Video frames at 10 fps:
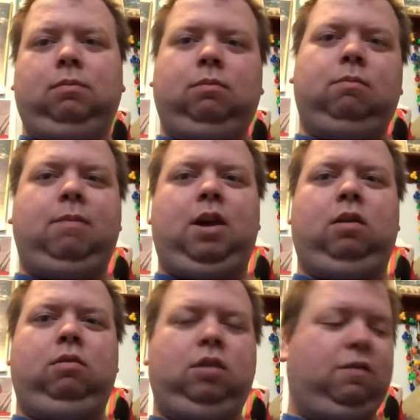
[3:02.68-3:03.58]

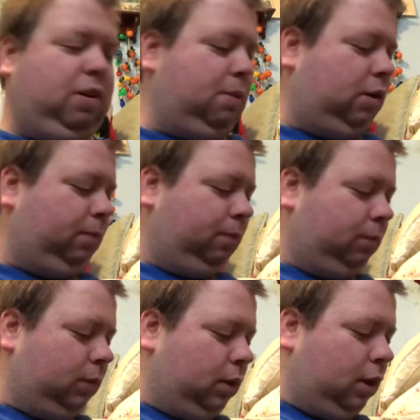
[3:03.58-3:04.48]
male and female.
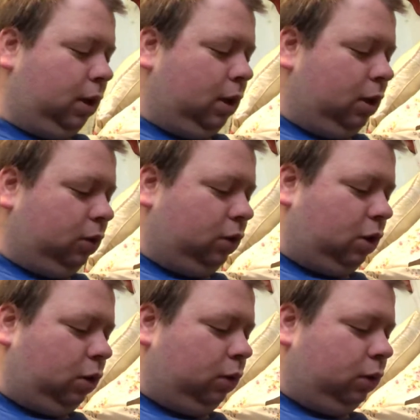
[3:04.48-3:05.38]

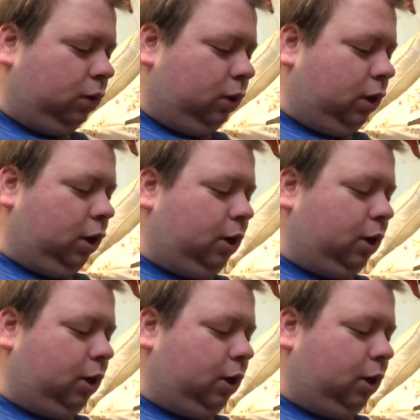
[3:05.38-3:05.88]
So, we